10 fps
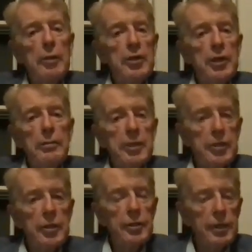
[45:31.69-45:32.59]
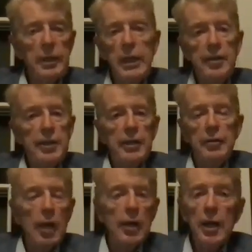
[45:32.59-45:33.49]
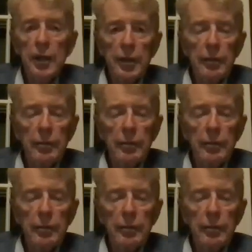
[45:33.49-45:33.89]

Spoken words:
ballistic missiles in case things got hot.